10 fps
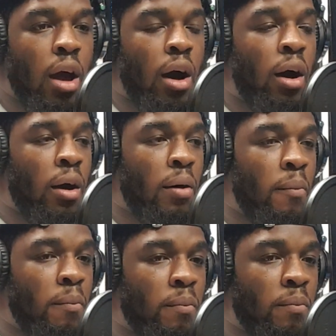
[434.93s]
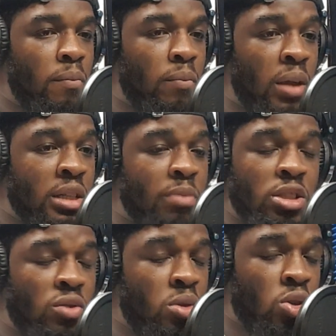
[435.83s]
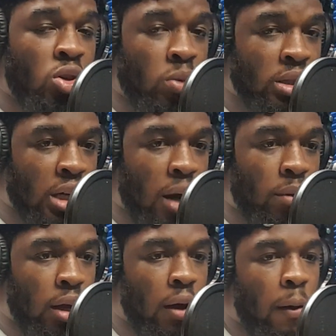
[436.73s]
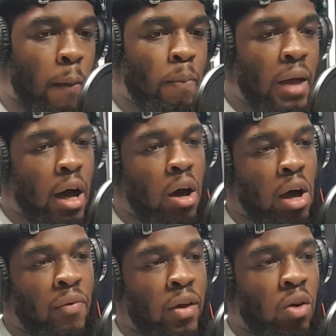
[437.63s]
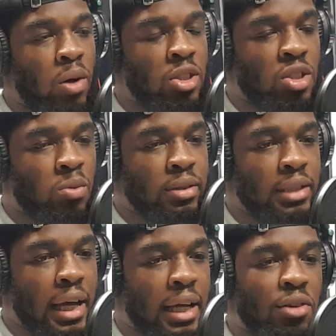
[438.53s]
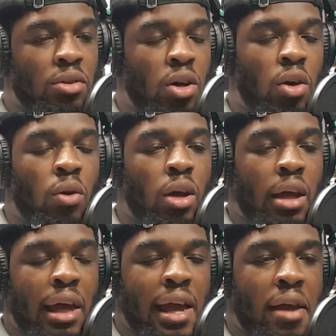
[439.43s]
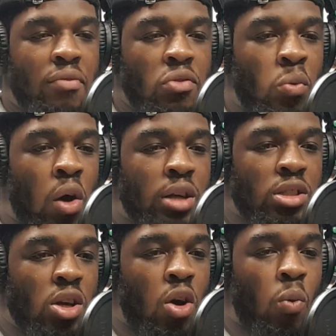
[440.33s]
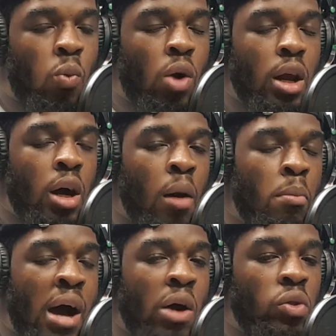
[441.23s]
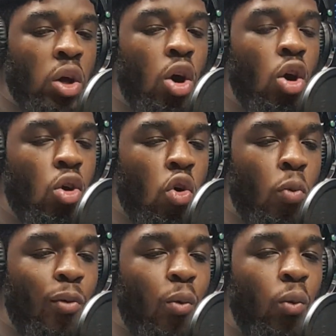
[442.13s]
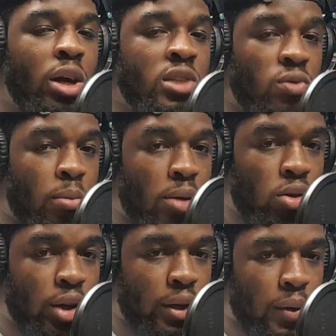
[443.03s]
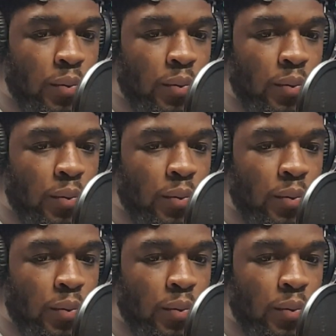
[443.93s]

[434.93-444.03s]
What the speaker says: And especially if you know no one's coming. Now, and their question was like, if you walk into your home, what about the home was familiar?